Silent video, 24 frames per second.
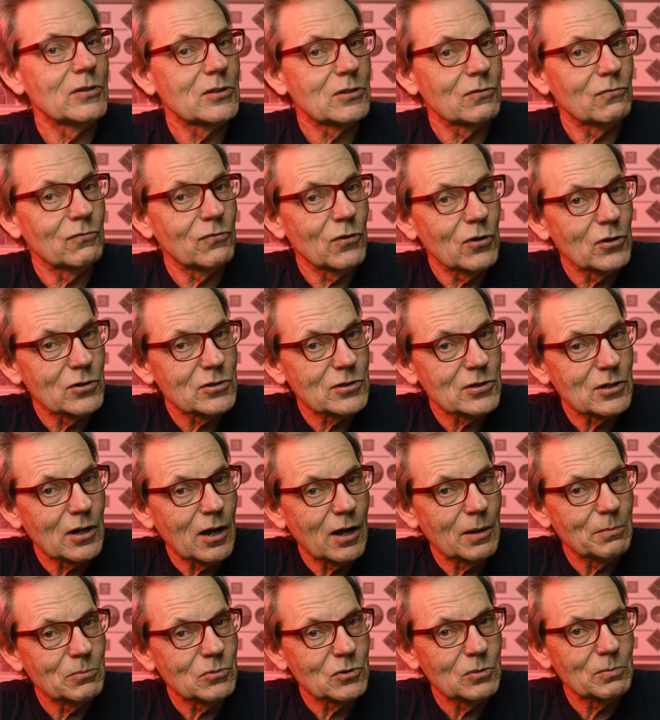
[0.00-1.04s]
it's the first
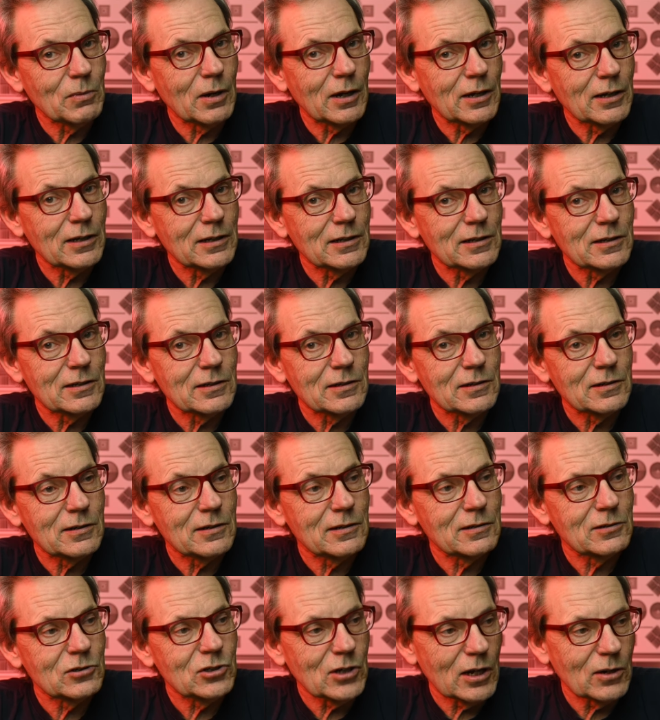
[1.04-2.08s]
time to my
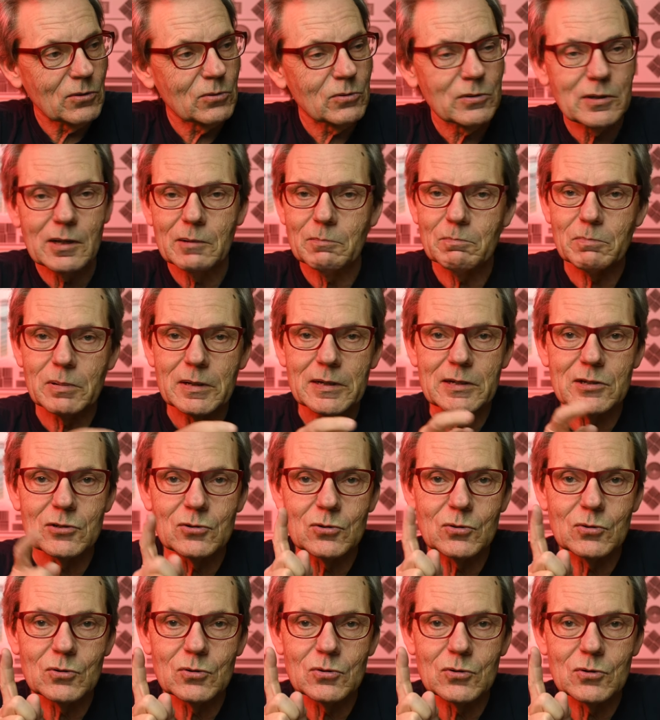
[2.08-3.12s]
channel, then please
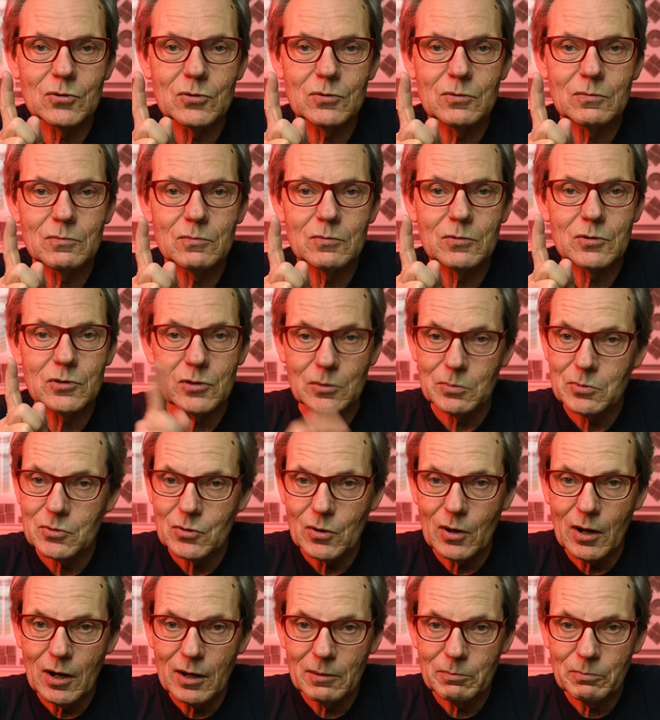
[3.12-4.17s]
do
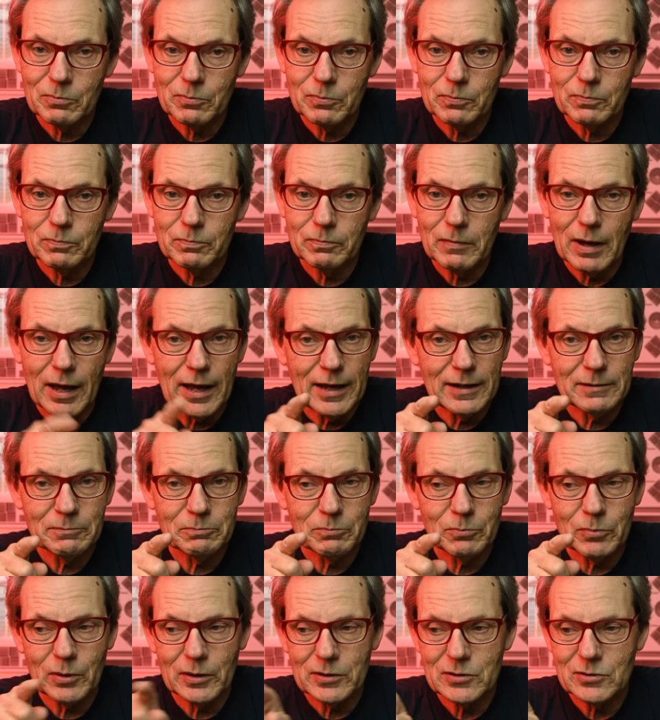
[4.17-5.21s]
subscribe and
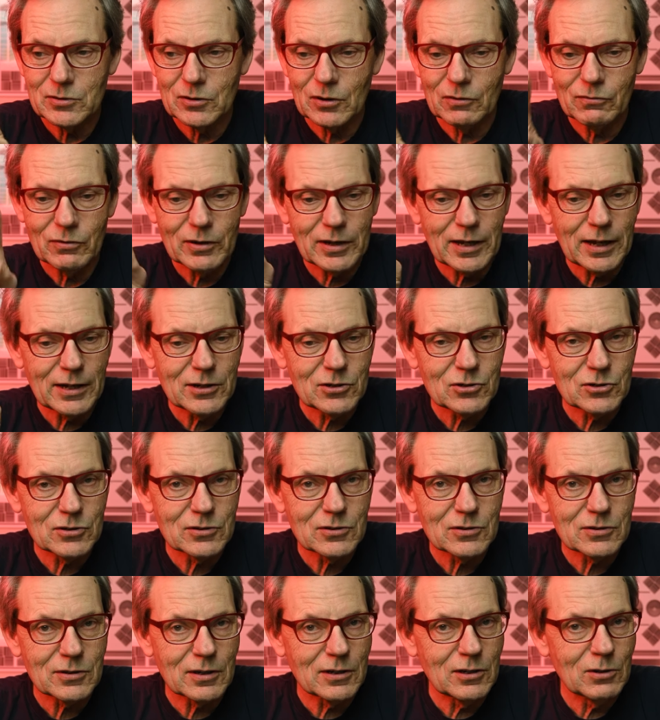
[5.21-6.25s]
press
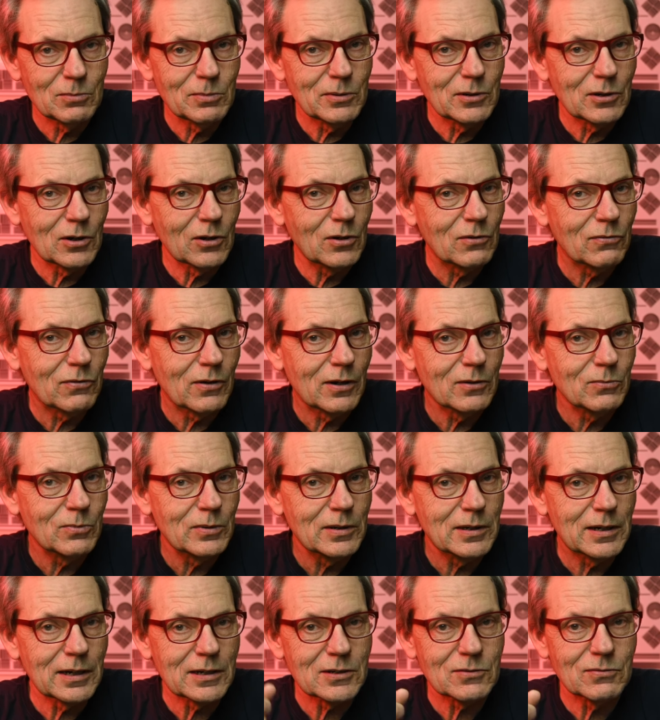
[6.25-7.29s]
notifications, and you'll be notified when
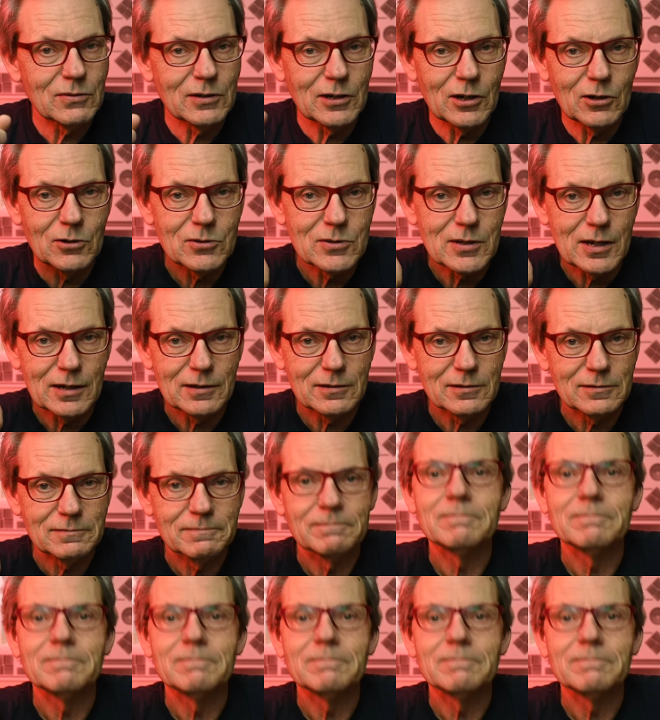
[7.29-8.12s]
the next video is out.